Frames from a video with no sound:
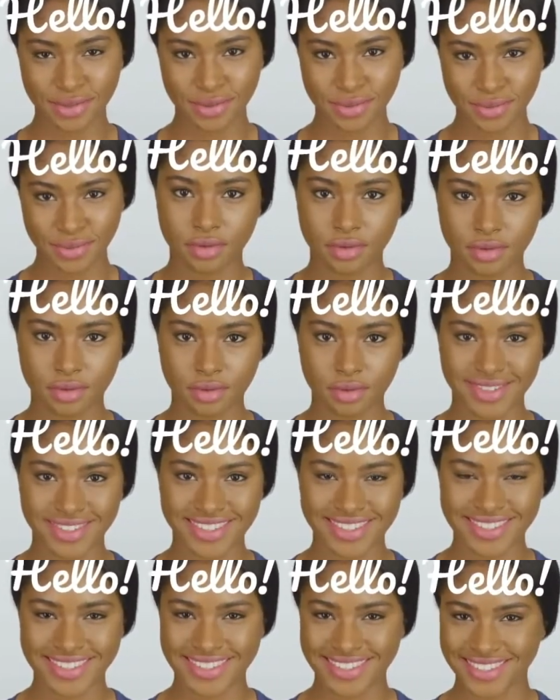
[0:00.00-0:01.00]
to keep
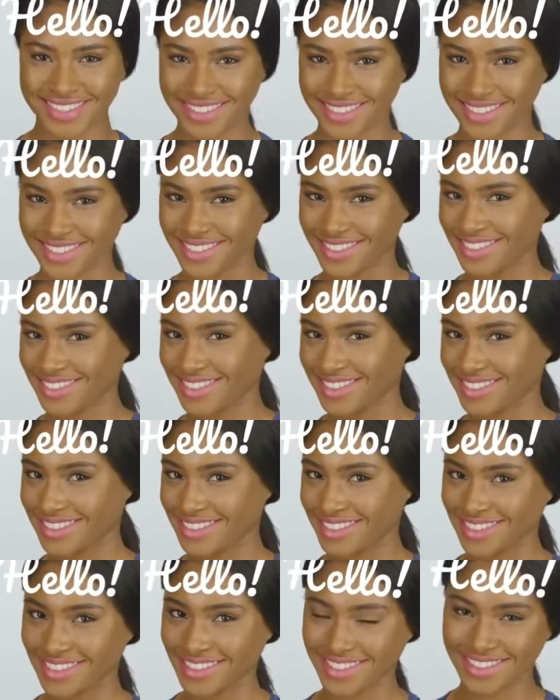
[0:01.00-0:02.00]
everything nice and
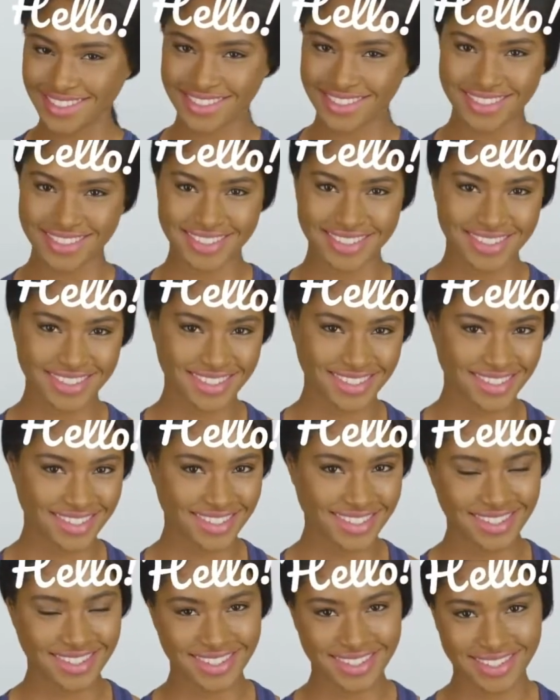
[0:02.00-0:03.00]
organized.
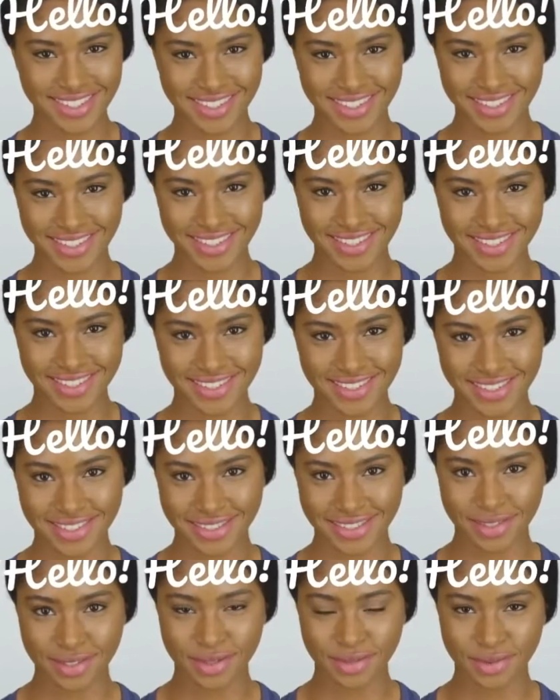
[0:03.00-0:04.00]
So we're
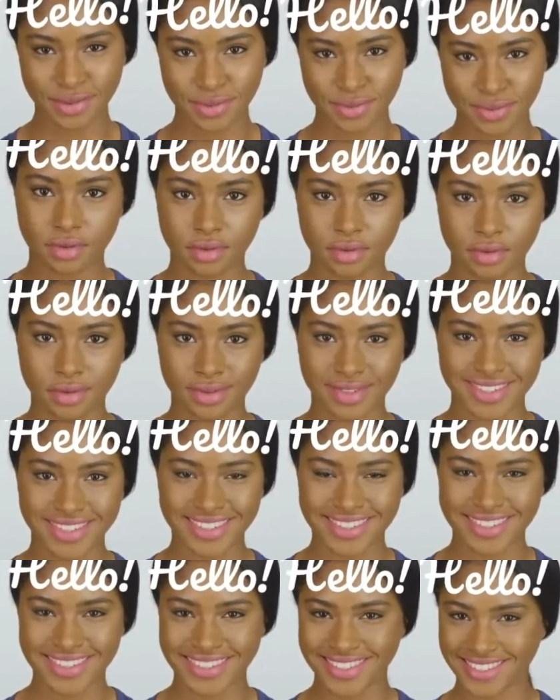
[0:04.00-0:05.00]
going to
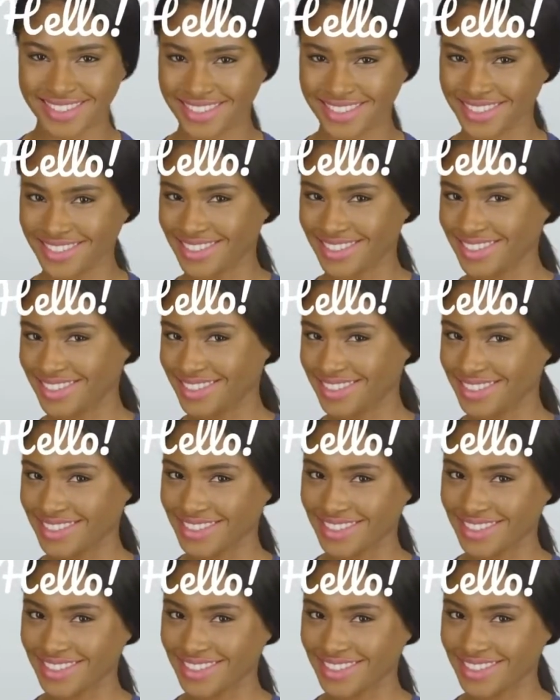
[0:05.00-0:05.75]
do a for loop